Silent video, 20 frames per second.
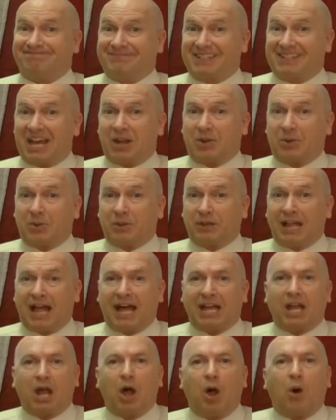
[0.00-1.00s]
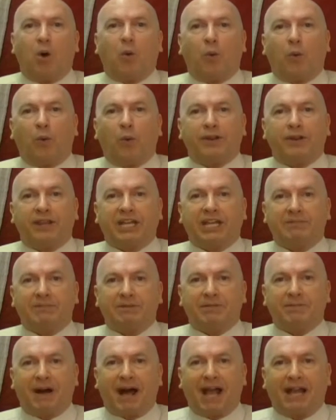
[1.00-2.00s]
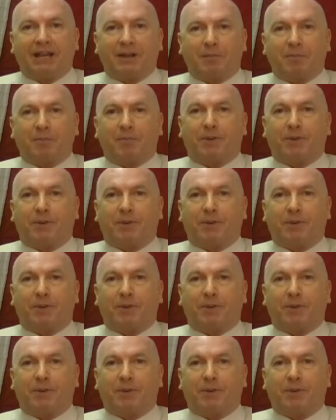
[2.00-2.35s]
Not a whole lot. What are they going to be buying?